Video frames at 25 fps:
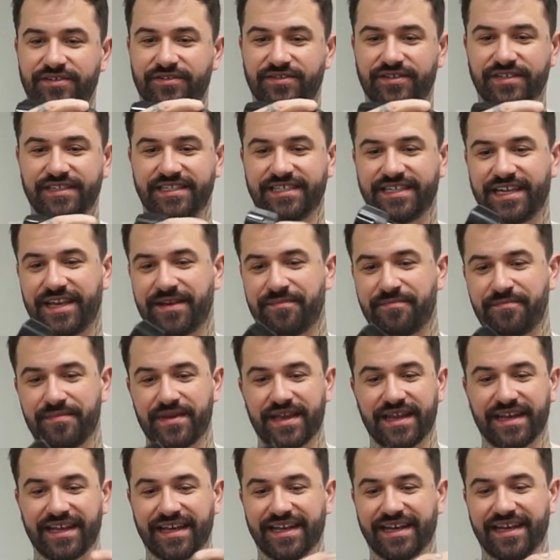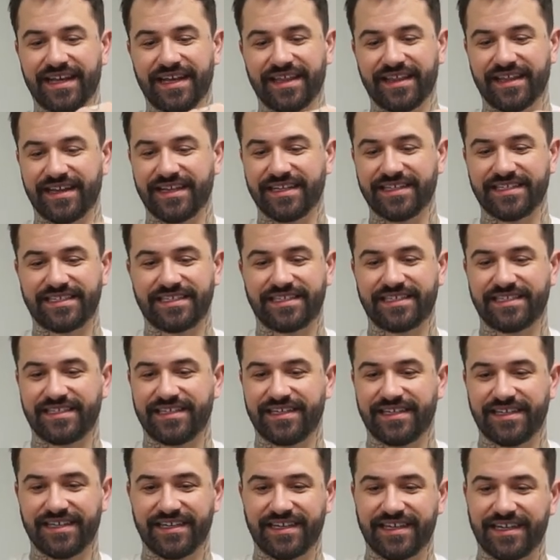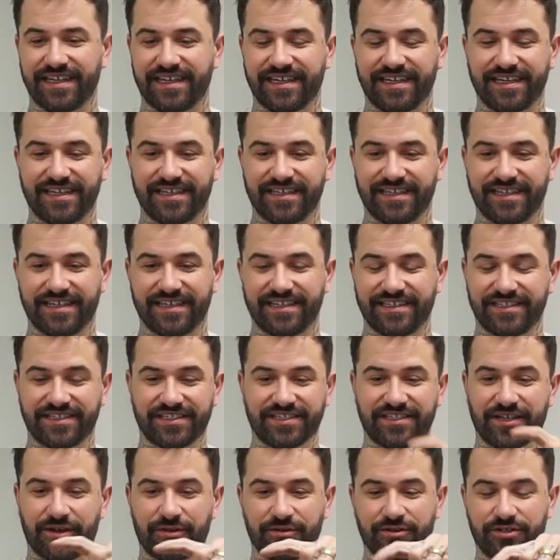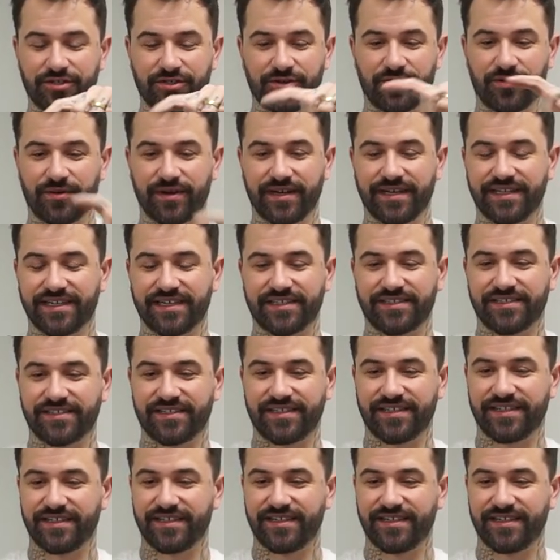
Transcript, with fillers: you can see immediately that it's, it's so short. It doesn't,